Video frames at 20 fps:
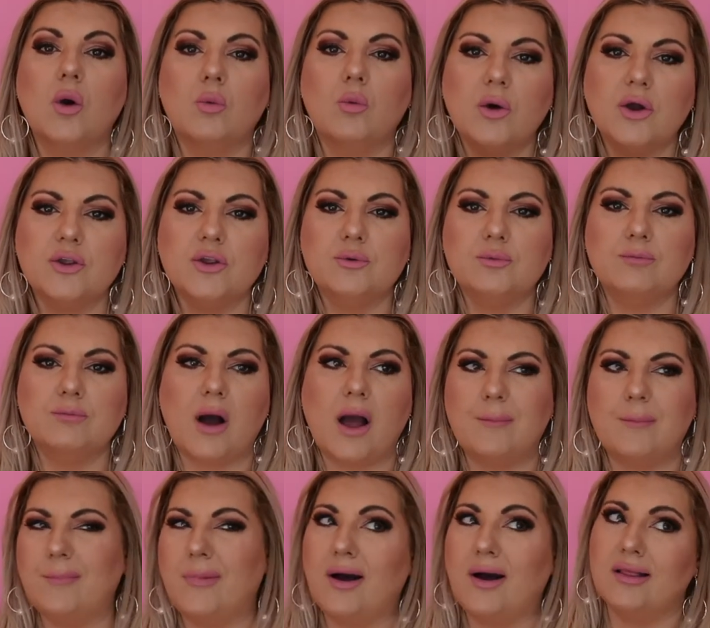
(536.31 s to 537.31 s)
what you
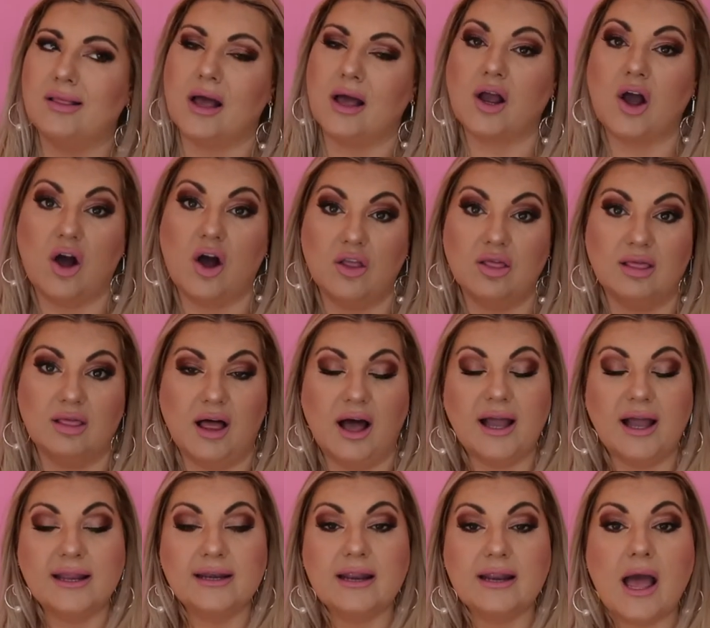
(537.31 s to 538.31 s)
might buy like
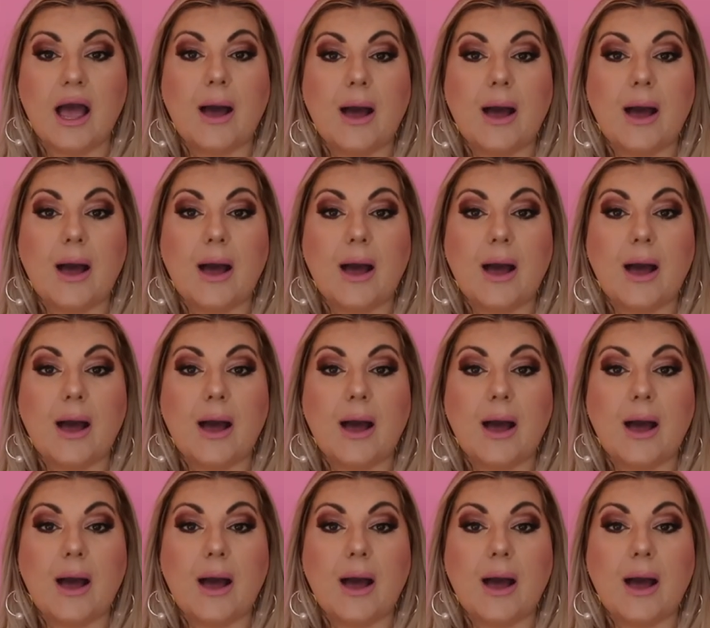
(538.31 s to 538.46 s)
online,